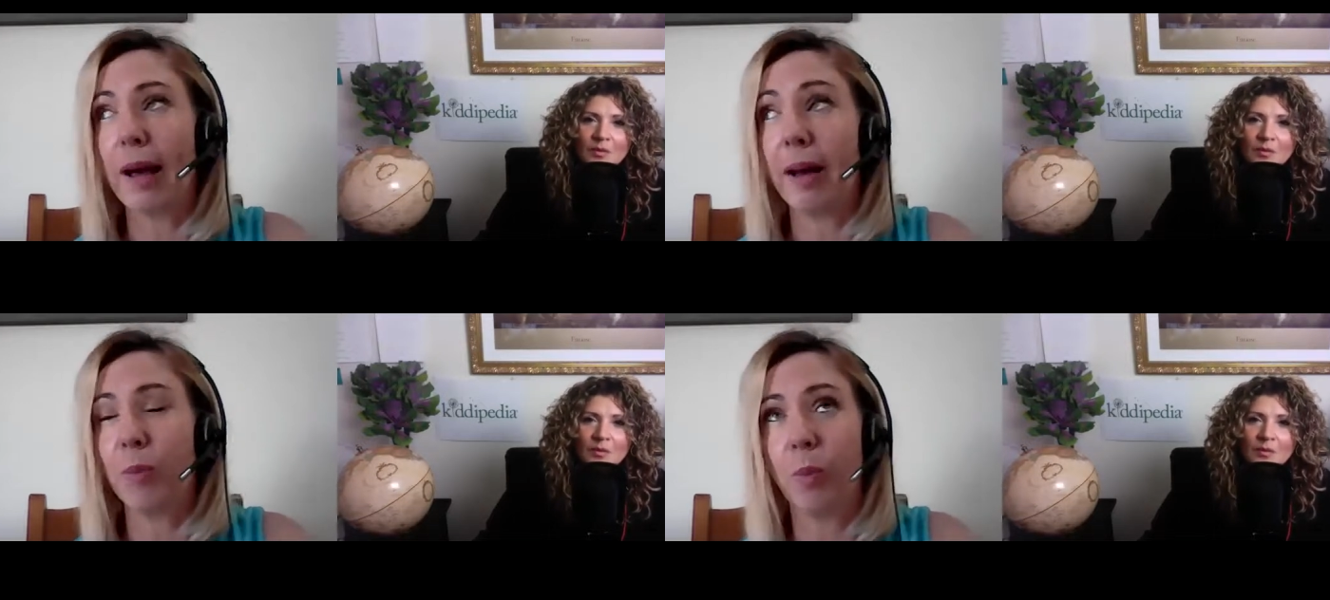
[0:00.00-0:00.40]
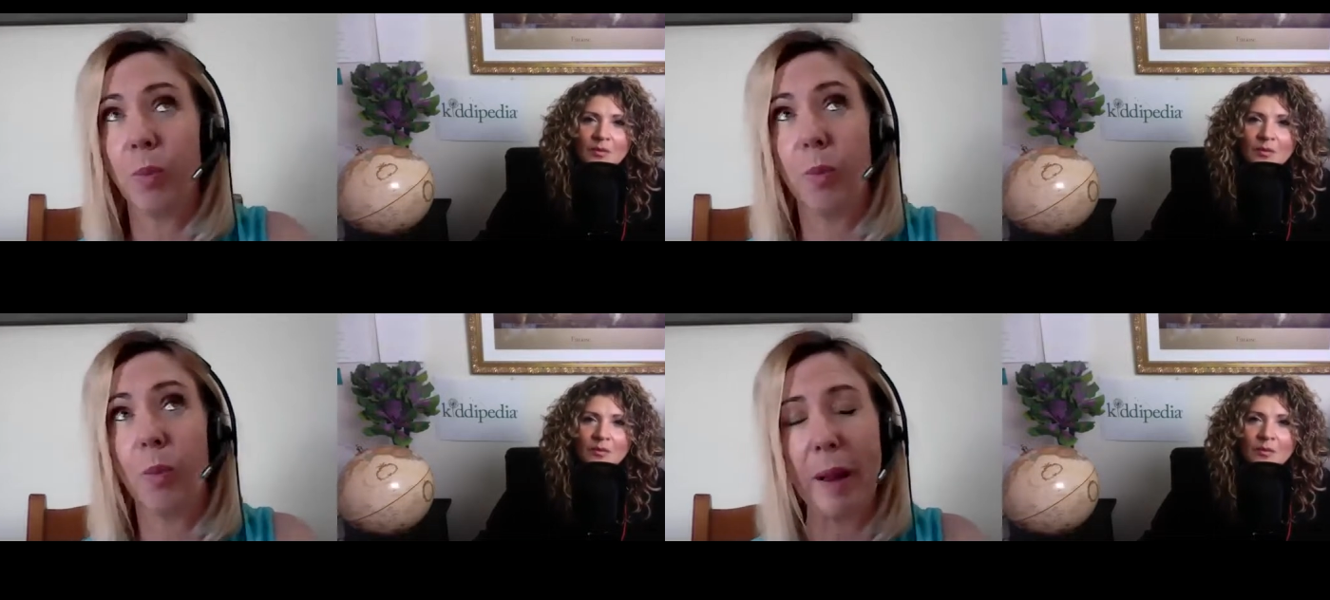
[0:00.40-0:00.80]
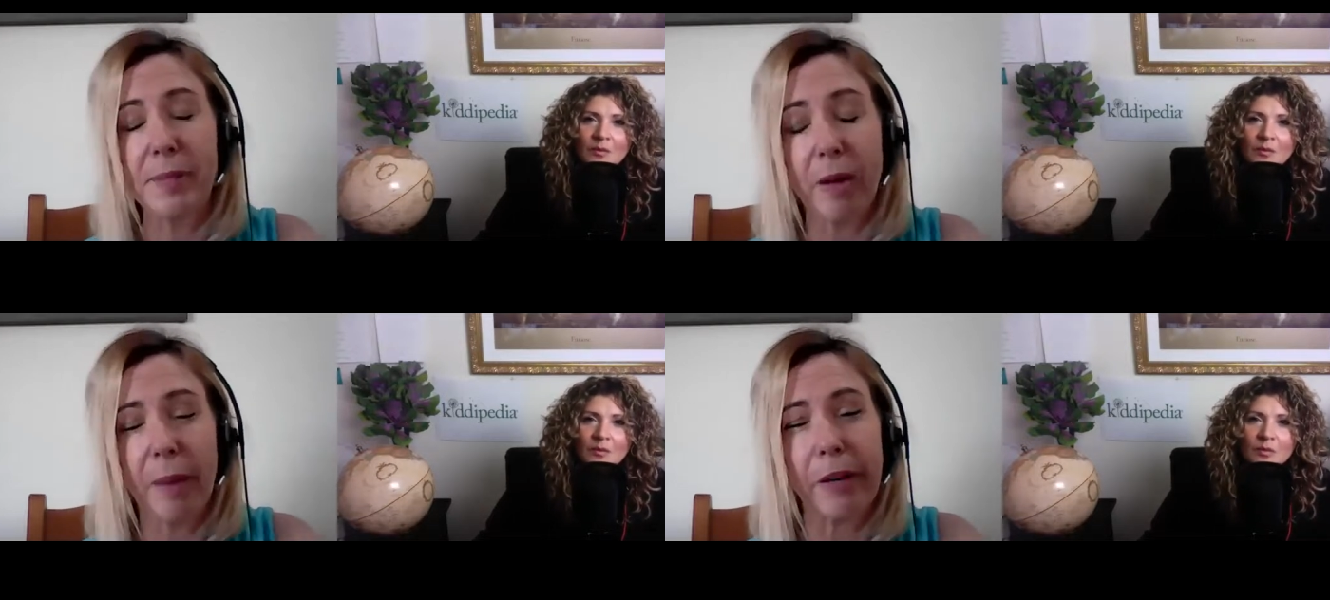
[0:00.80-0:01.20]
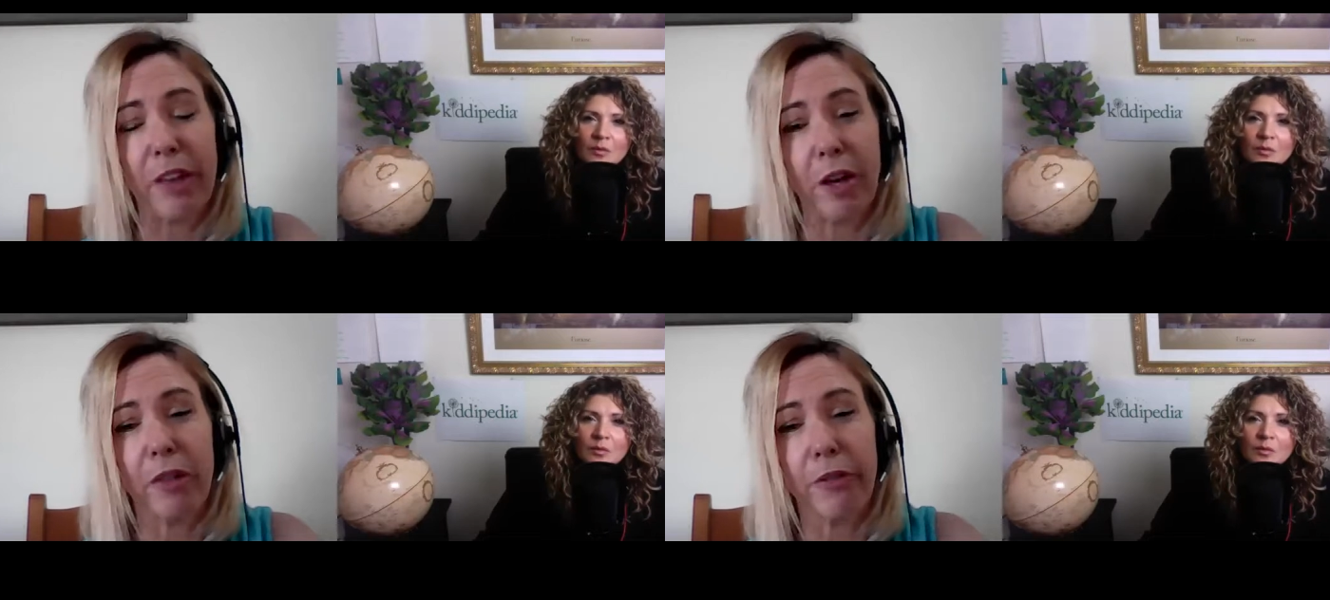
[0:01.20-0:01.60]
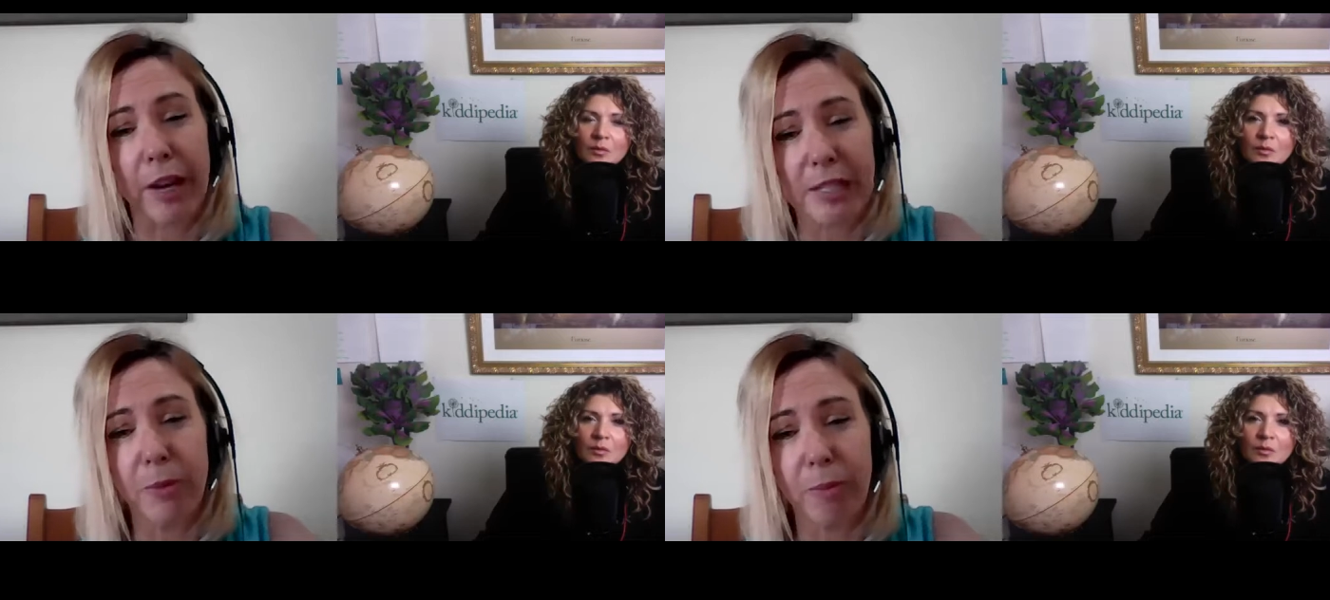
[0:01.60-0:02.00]
Speaker 1: website, but if they go to the Facebook,
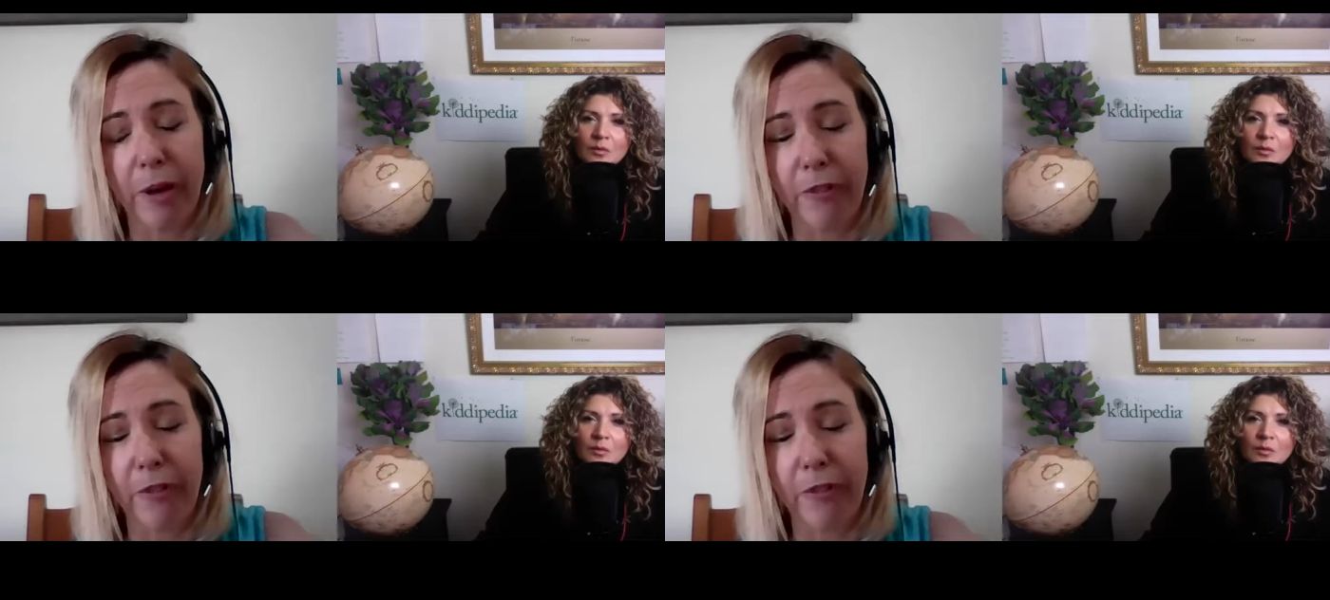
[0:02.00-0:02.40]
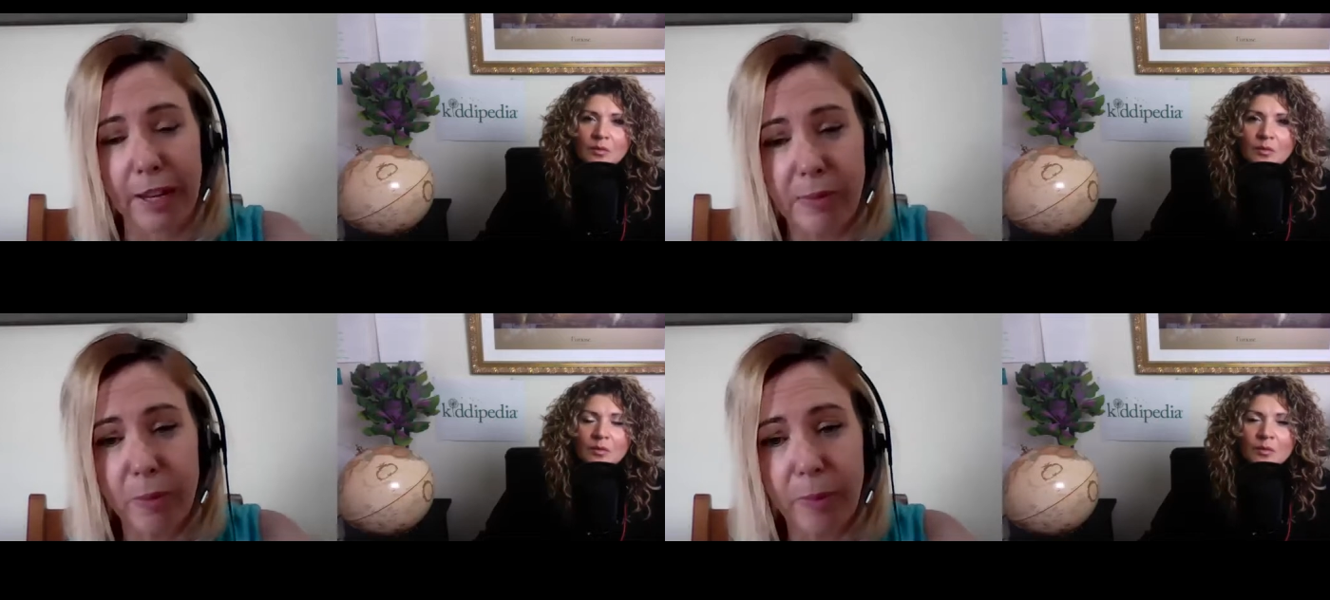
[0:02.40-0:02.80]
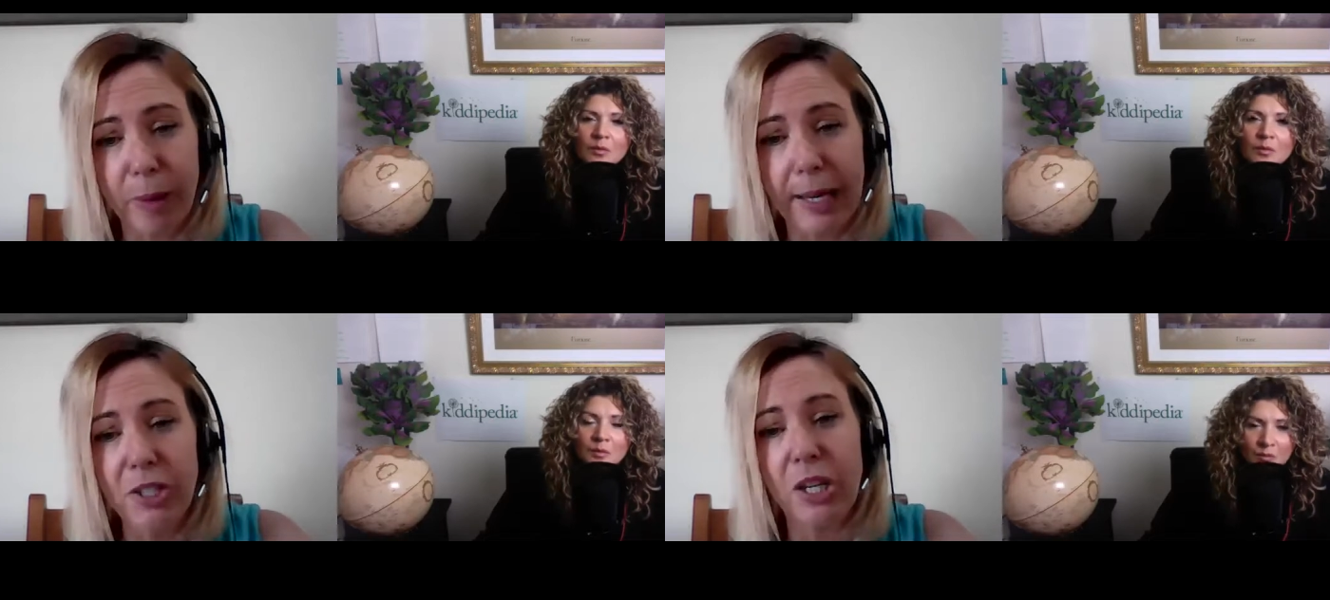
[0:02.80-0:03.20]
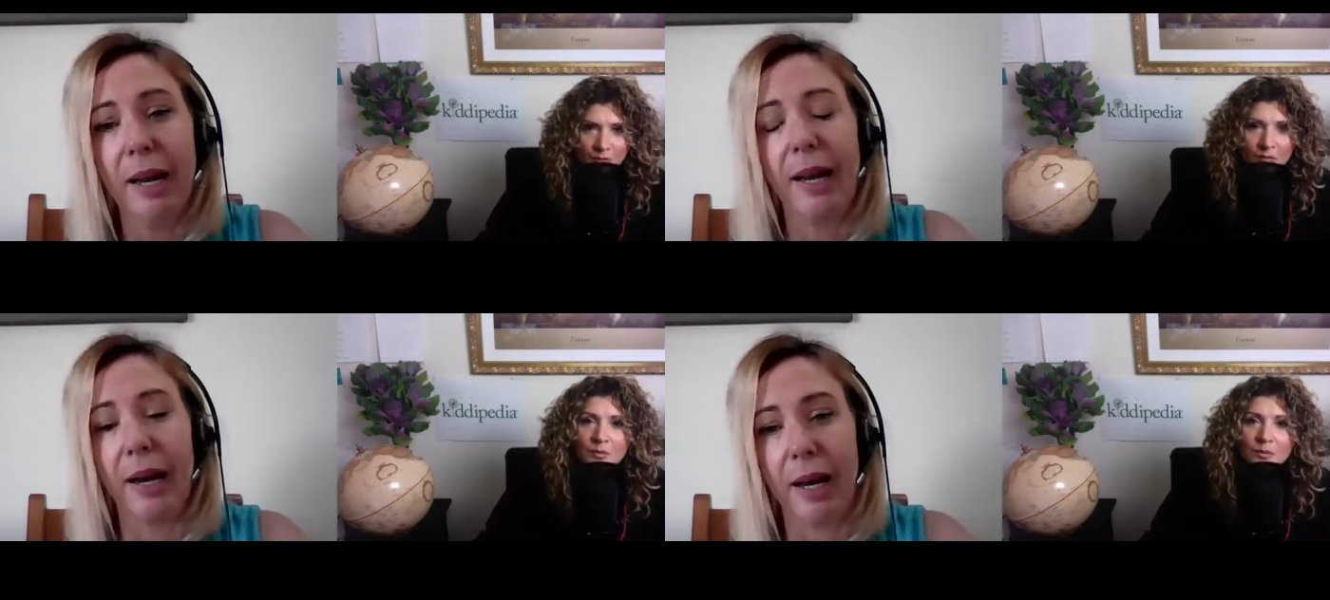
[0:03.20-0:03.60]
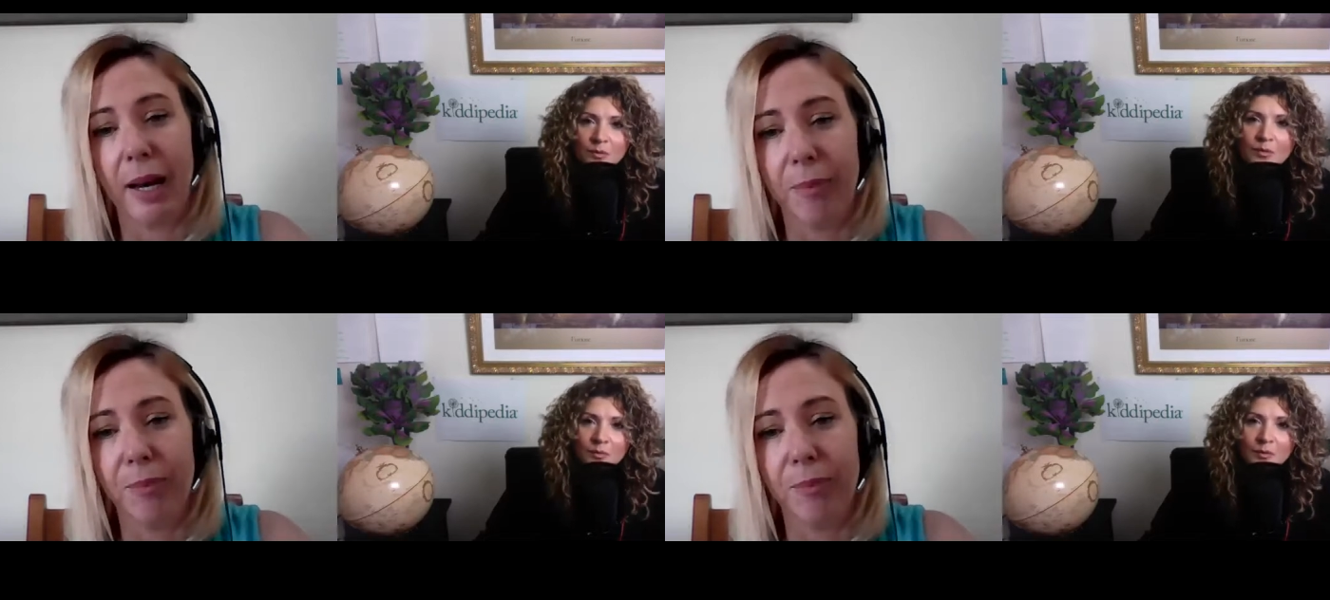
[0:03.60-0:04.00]
my Facebook page,
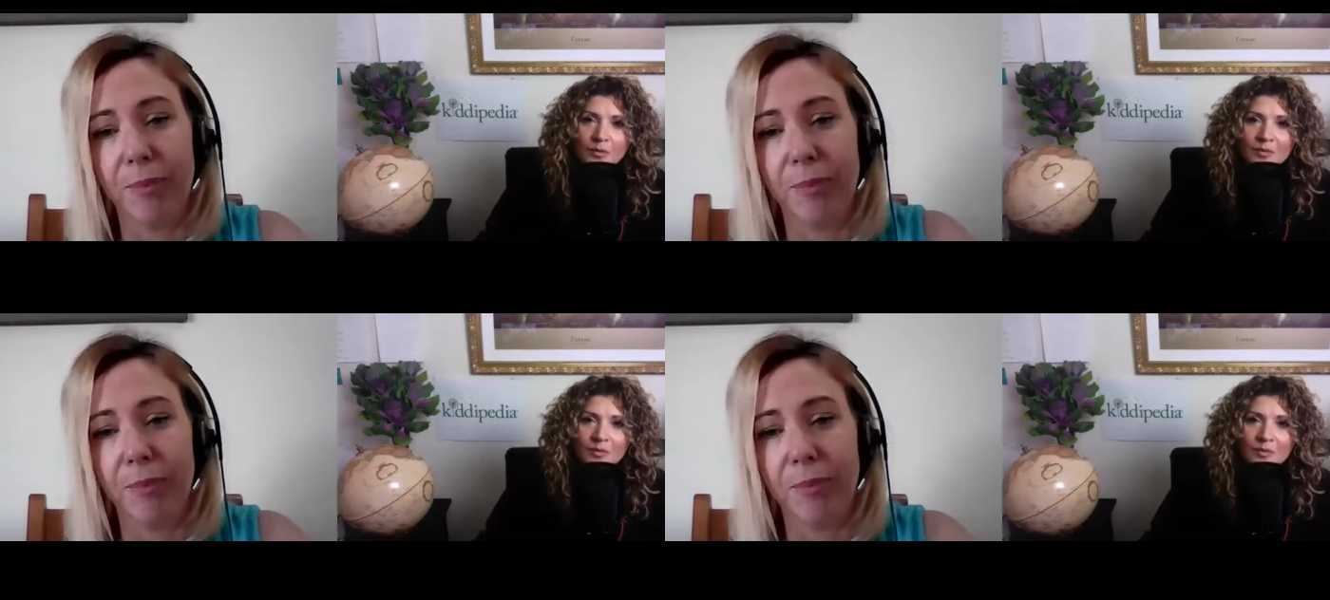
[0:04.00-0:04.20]
um,